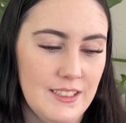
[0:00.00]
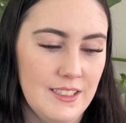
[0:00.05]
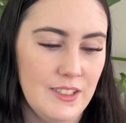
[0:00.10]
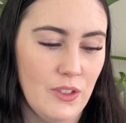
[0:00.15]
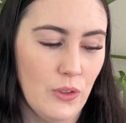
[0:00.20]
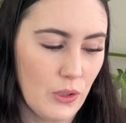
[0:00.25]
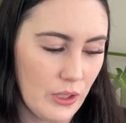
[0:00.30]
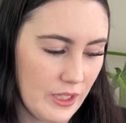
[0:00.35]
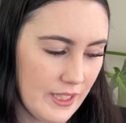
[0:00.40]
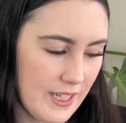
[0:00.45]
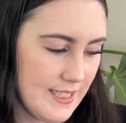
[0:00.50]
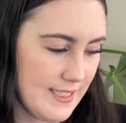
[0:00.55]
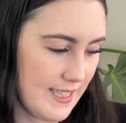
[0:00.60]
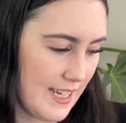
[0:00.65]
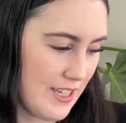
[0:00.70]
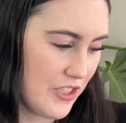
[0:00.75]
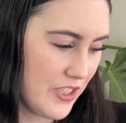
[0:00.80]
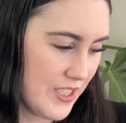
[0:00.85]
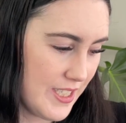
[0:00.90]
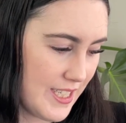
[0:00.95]

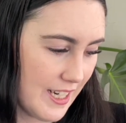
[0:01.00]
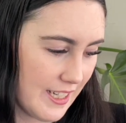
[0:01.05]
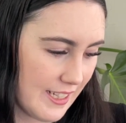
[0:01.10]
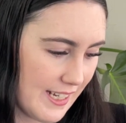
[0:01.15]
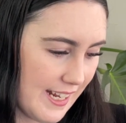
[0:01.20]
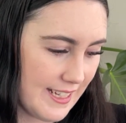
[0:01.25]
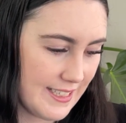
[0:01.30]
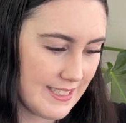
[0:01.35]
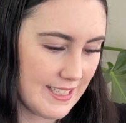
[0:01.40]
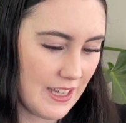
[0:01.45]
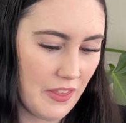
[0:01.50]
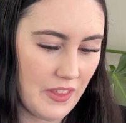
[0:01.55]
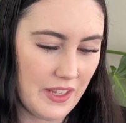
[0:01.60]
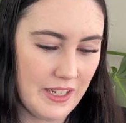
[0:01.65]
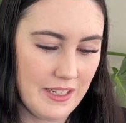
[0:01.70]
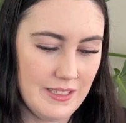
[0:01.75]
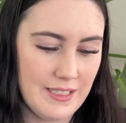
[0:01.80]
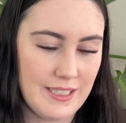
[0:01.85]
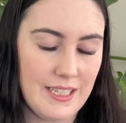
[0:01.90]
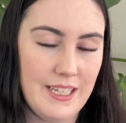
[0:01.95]
organization techniques and
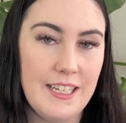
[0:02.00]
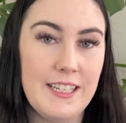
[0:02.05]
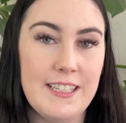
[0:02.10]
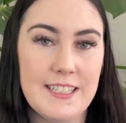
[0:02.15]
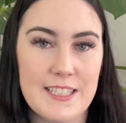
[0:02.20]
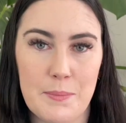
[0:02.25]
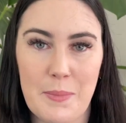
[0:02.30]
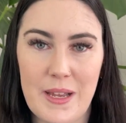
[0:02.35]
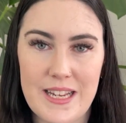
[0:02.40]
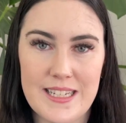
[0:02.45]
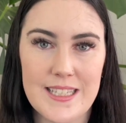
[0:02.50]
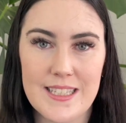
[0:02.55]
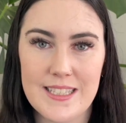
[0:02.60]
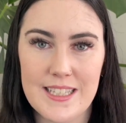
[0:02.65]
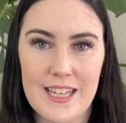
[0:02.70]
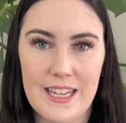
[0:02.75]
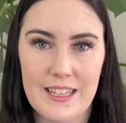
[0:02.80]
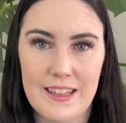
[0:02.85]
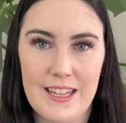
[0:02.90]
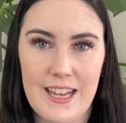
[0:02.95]
things in spaces
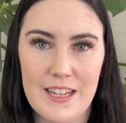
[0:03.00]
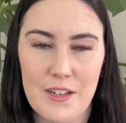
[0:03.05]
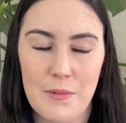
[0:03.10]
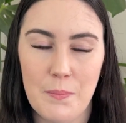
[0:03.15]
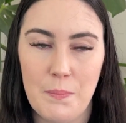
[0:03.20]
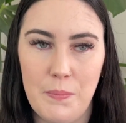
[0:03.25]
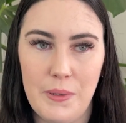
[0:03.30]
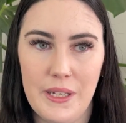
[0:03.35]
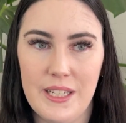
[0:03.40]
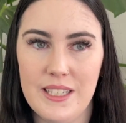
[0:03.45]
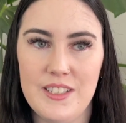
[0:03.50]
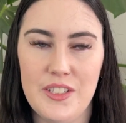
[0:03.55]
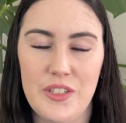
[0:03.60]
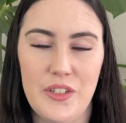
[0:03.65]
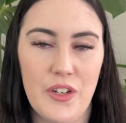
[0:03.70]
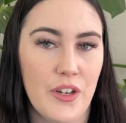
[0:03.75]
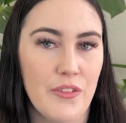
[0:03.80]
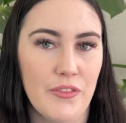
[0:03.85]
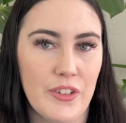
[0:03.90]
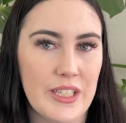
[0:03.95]
like that because you
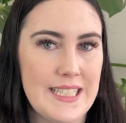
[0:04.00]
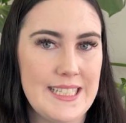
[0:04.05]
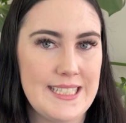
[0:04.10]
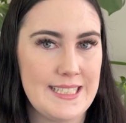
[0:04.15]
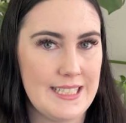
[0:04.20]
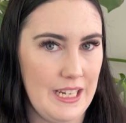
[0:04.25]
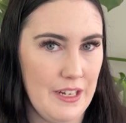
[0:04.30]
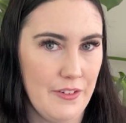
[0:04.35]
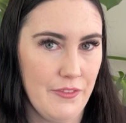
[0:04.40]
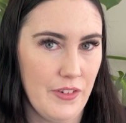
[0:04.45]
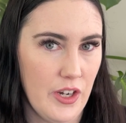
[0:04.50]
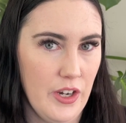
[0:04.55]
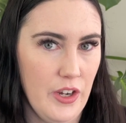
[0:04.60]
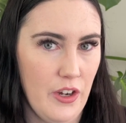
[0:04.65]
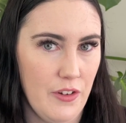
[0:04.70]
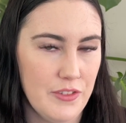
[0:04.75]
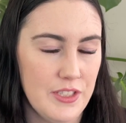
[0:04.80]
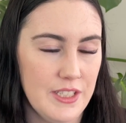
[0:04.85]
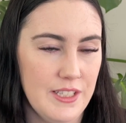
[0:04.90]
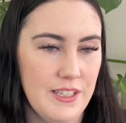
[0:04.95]
don't really see it very
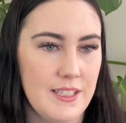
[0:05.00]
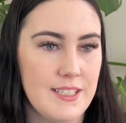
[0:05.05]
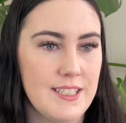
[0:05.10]
often.